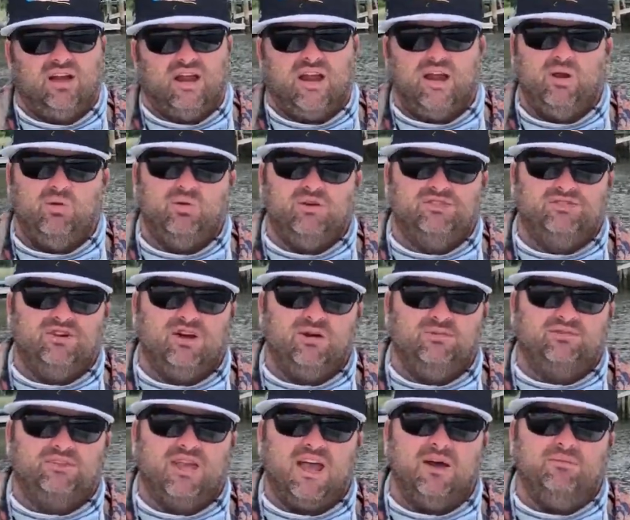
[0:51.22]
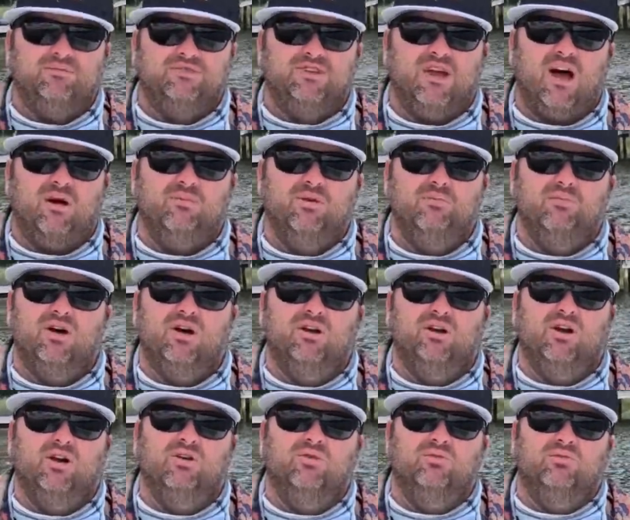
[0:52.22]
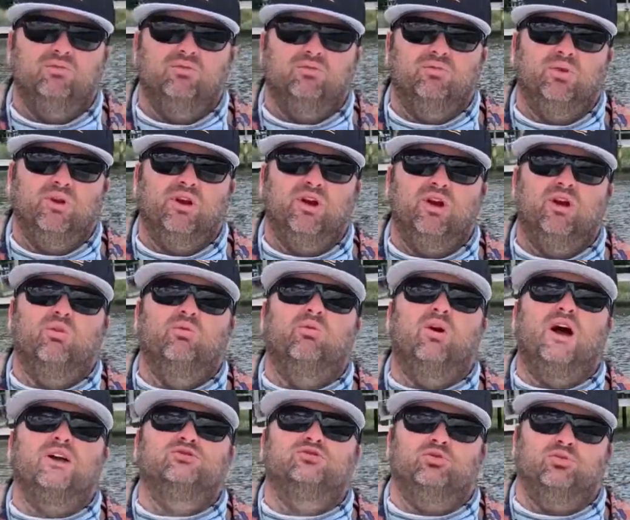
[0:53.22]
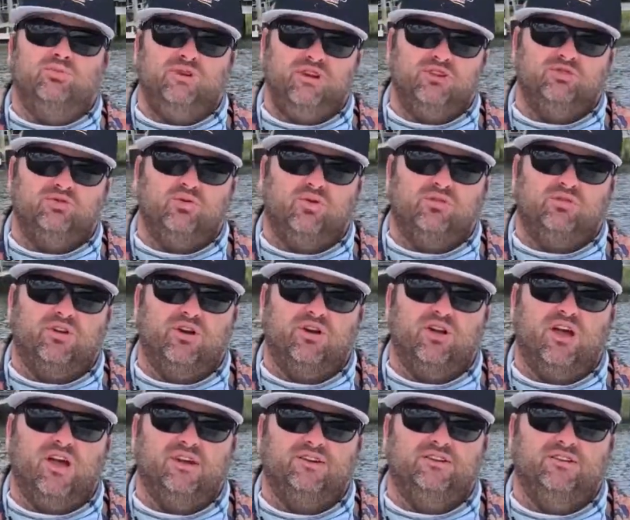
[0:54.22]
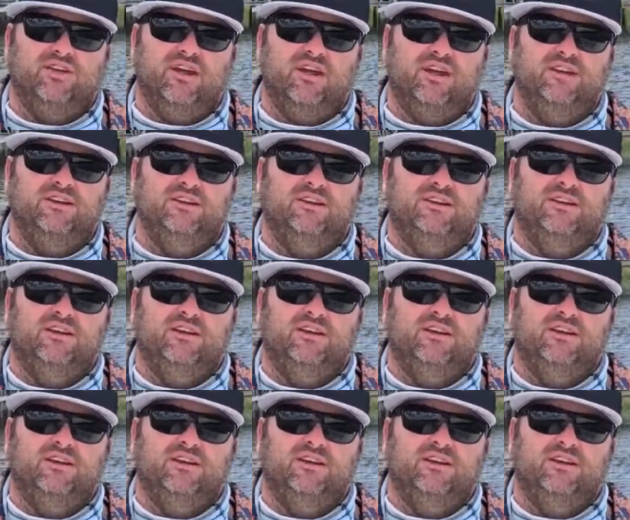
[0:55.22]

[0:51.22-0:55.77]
Hey, what's up? It's Captain Tommy Mungo. We're here in Riceville Beach, North Carolina today.